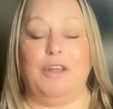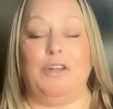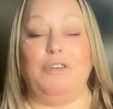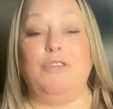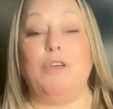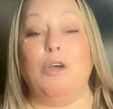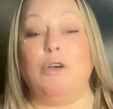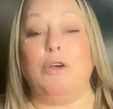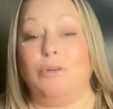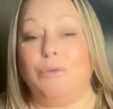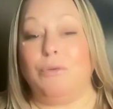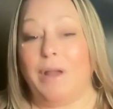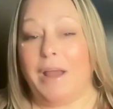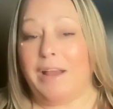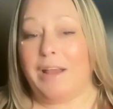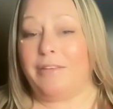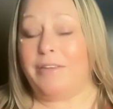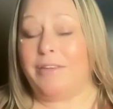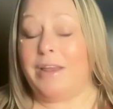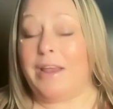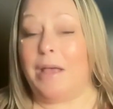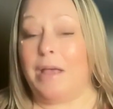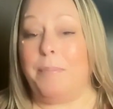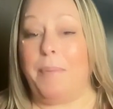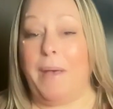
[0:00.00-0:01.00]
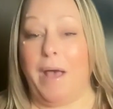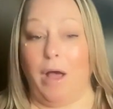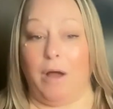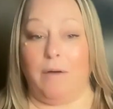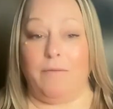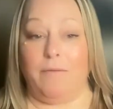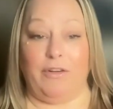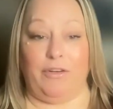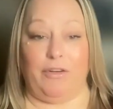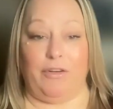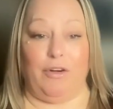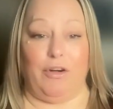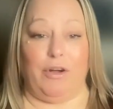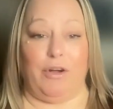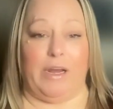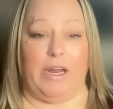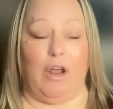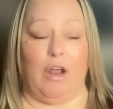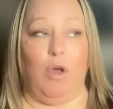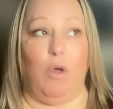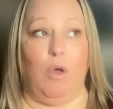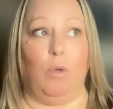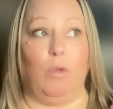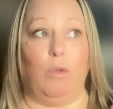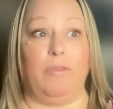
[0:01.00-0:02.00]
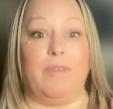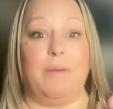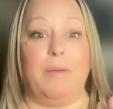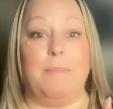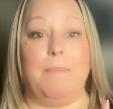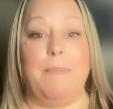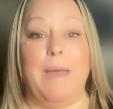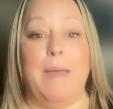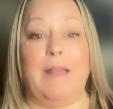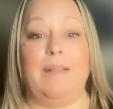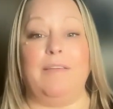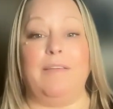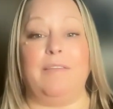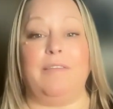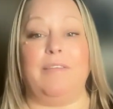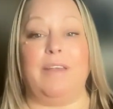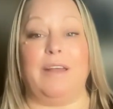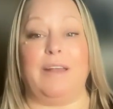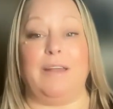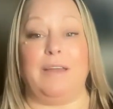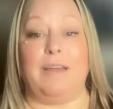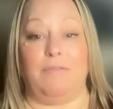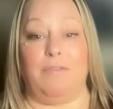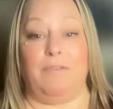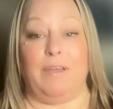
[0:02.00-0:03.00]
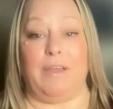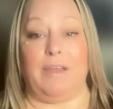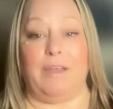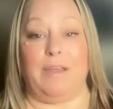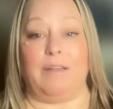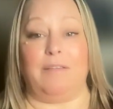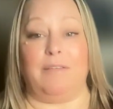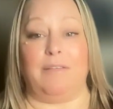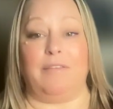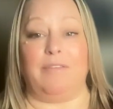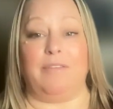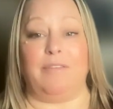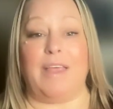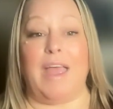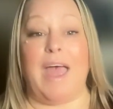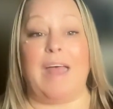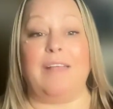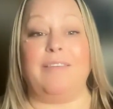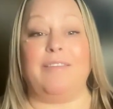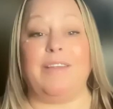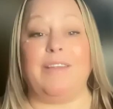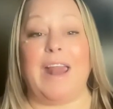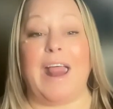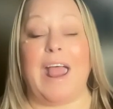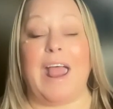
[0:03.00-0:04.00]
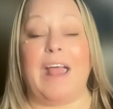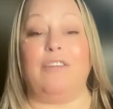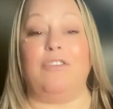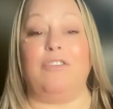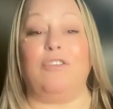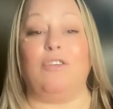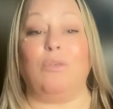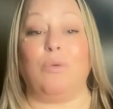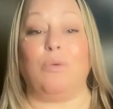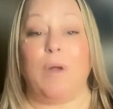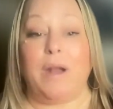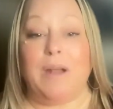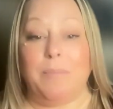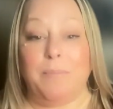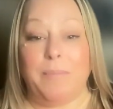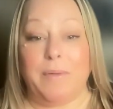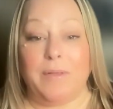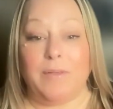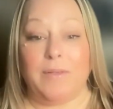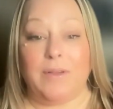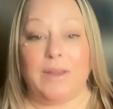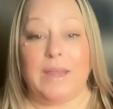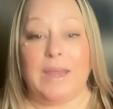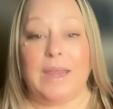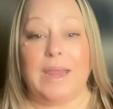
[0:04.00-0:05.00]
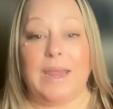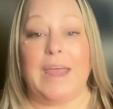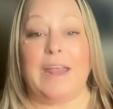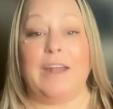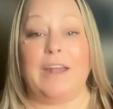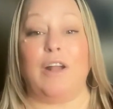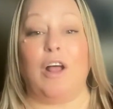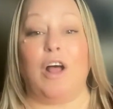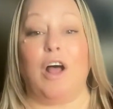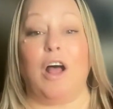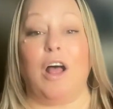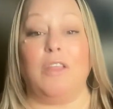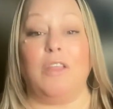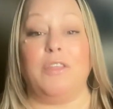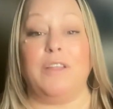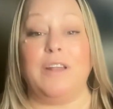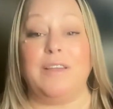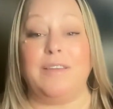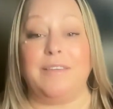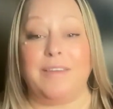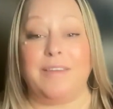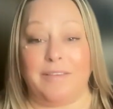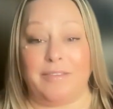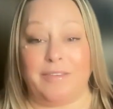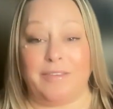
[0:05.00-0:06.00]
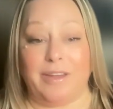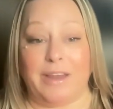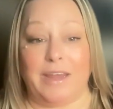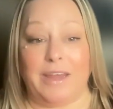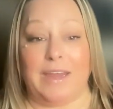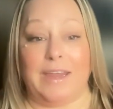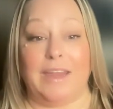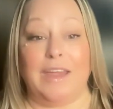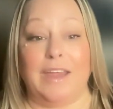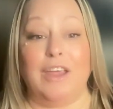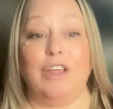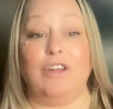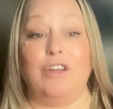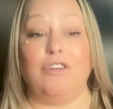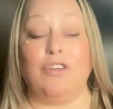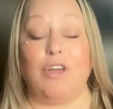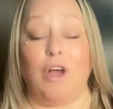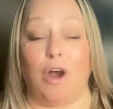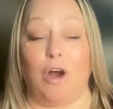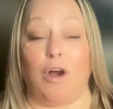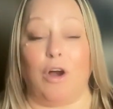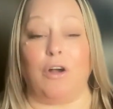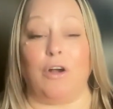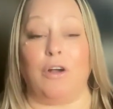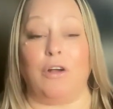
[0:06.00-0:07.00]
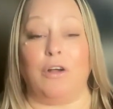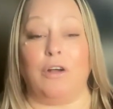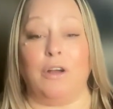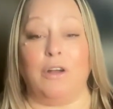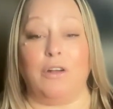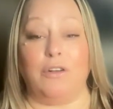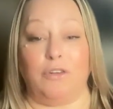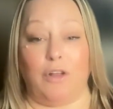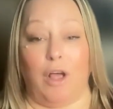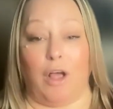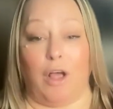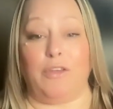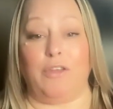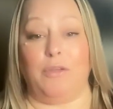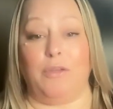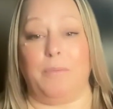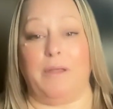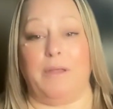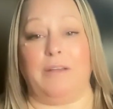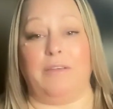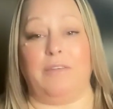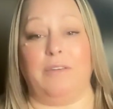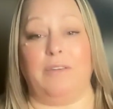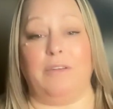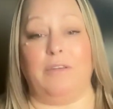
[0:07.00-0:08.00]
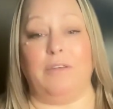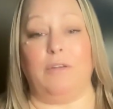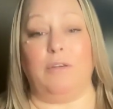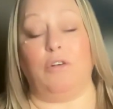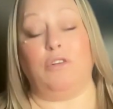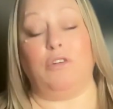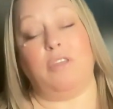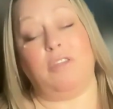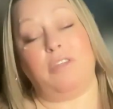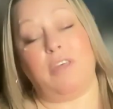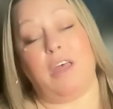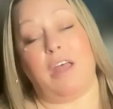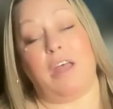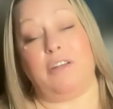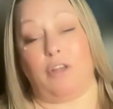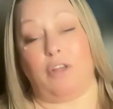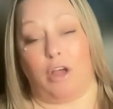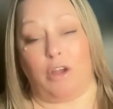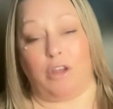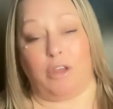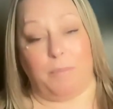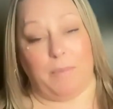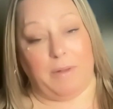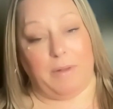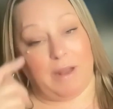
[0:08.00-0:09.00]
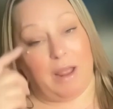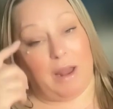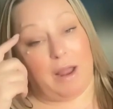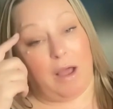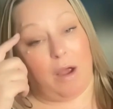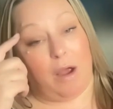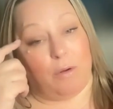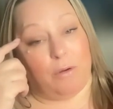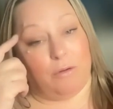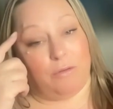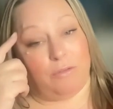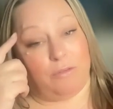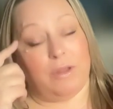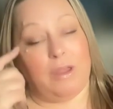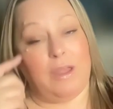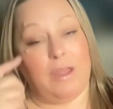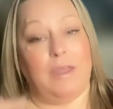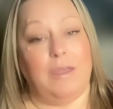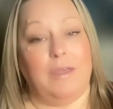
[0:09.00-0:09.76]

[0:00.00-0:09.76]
Notarizing a power of attorney holds immense significance as it adds credibility and authenticity to our document, or to the document, not ours.